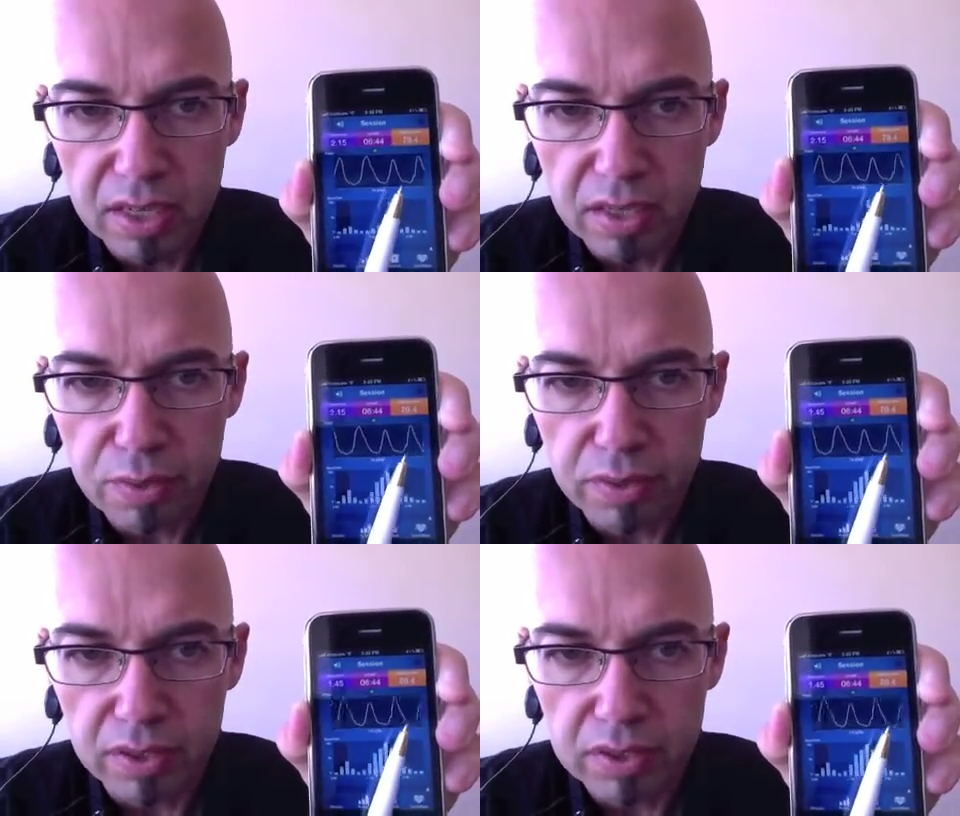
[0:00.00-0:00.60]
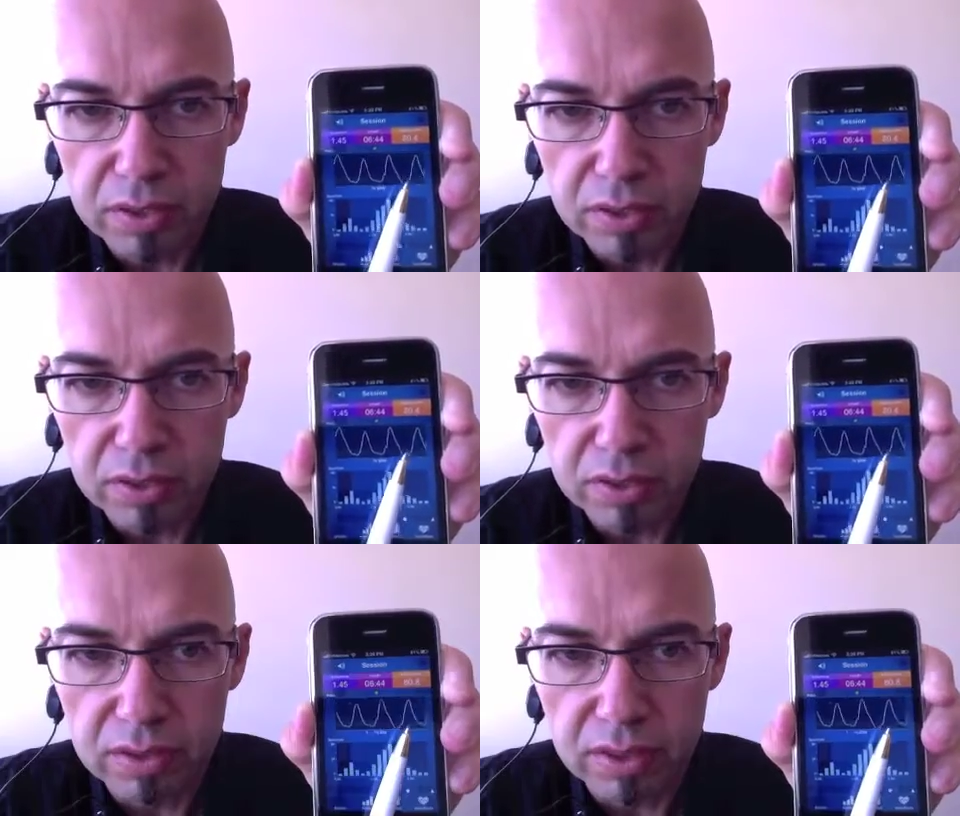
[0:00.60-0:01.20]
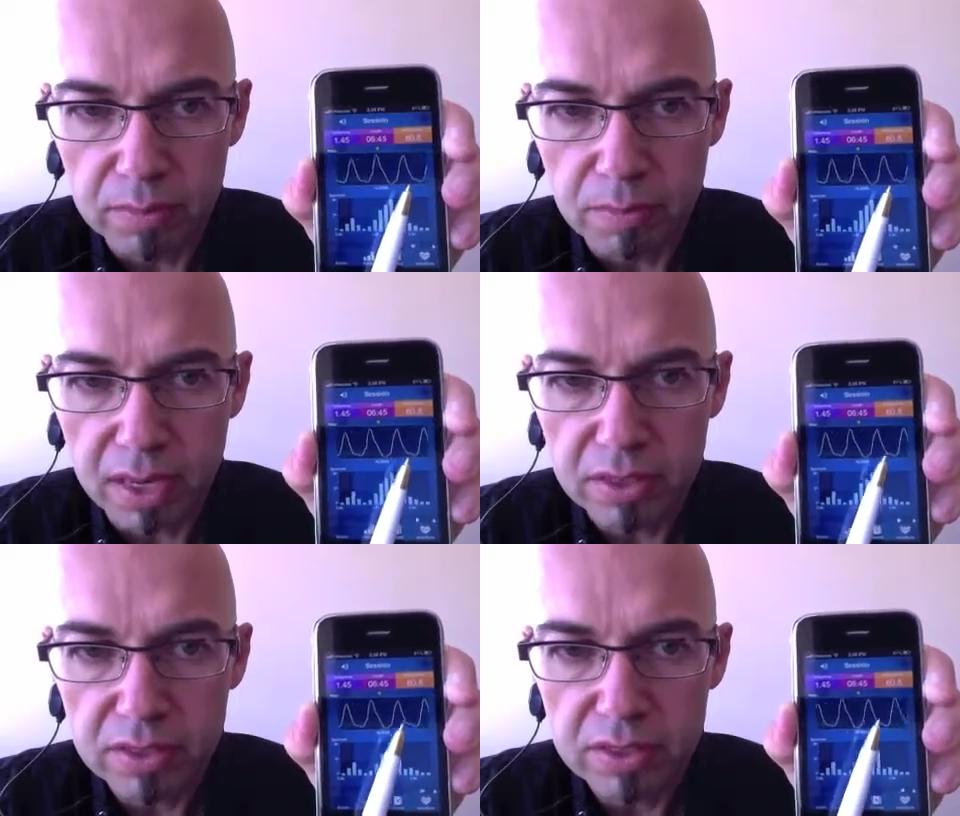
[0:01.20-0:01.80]
the
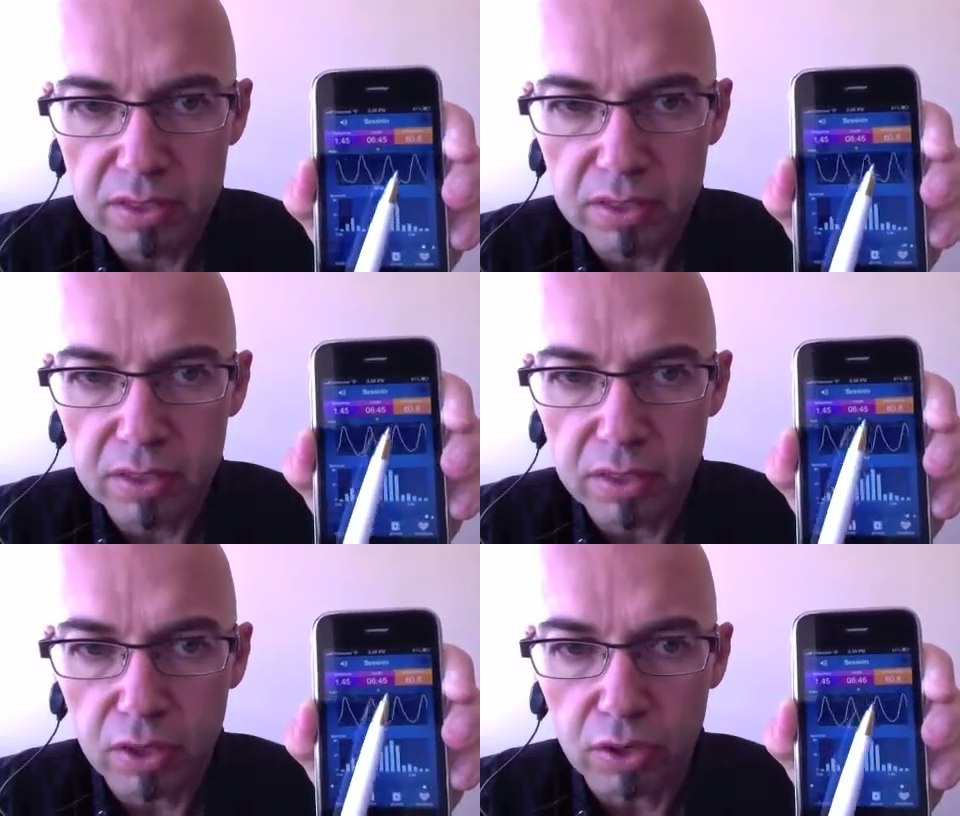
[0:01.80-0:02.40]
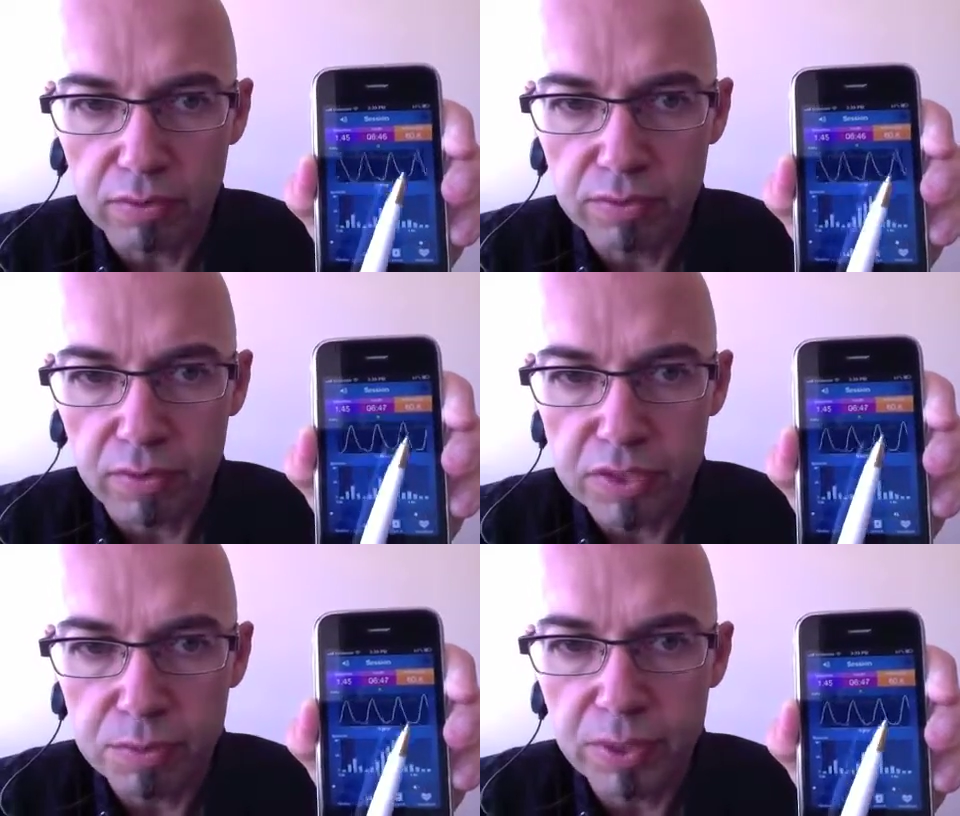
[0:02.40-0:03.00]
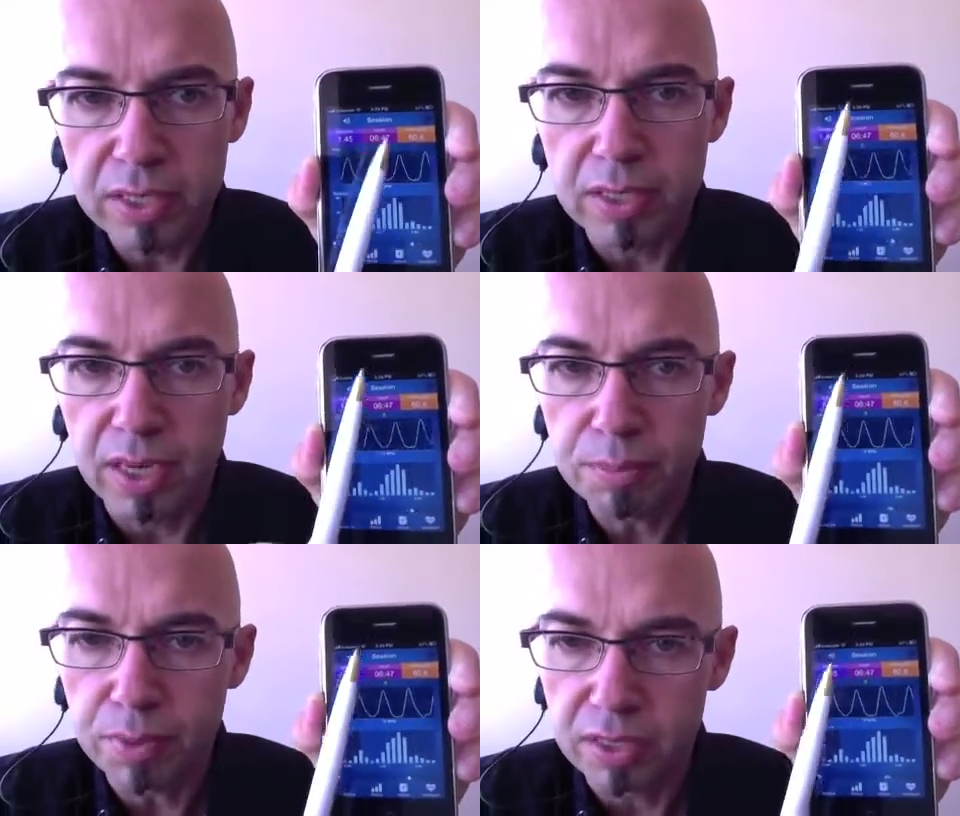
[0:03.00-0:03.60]
amount of speeding up
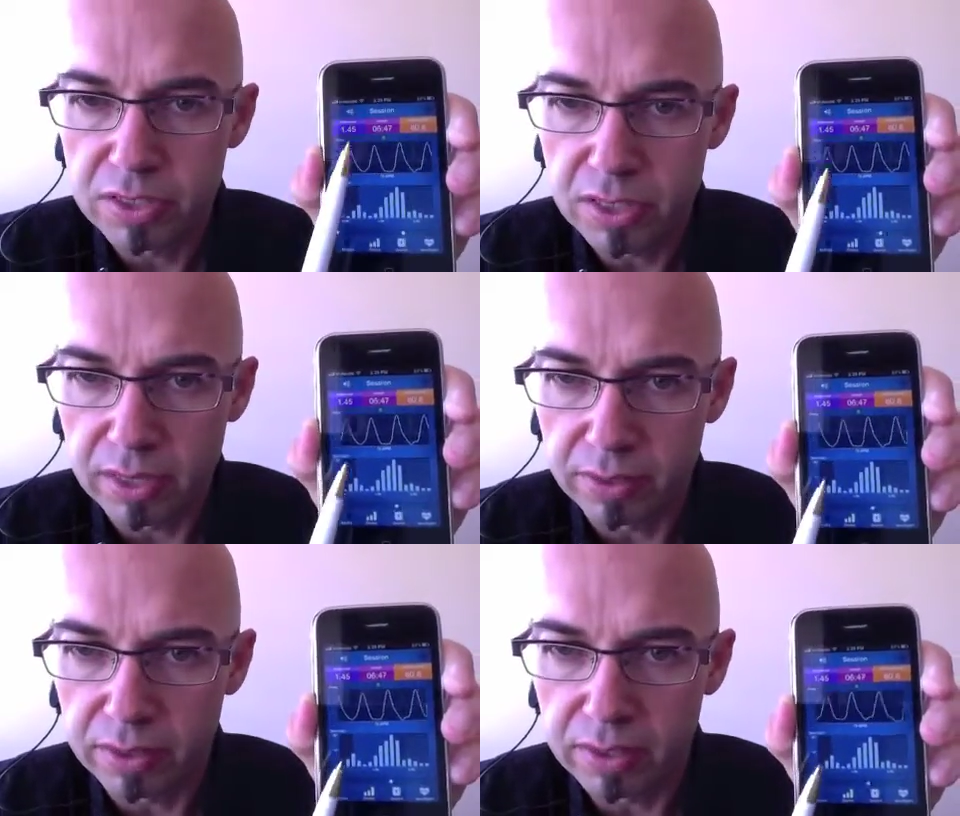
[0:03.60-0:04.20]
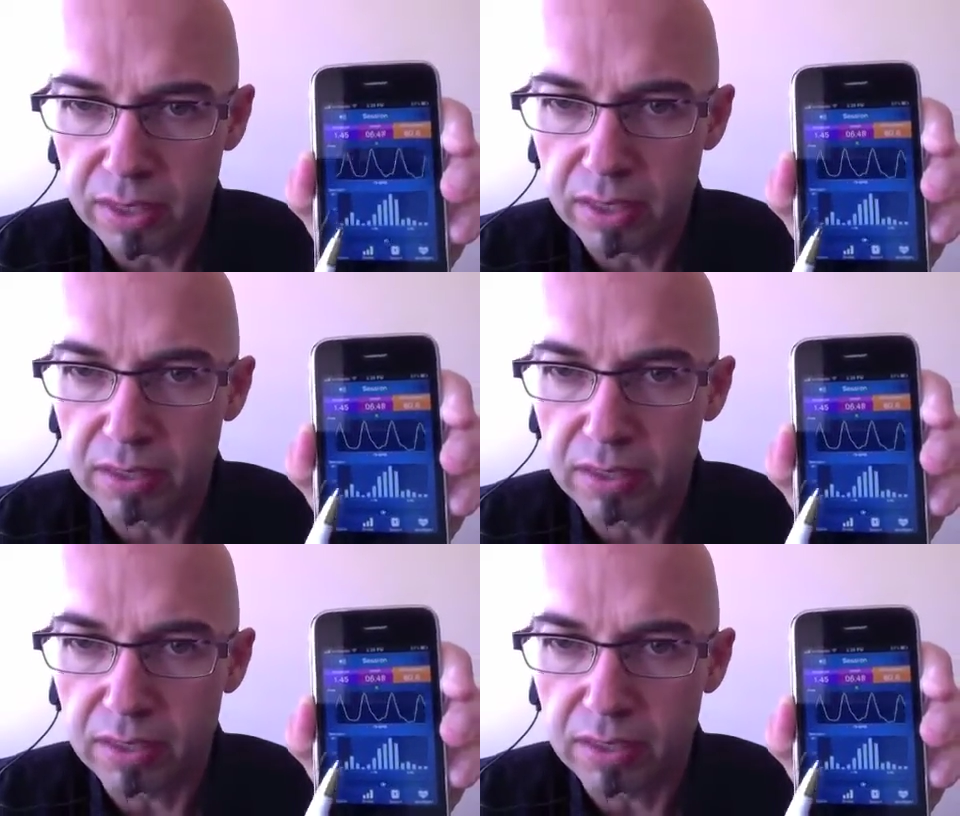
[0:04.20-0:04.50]
and slowing down,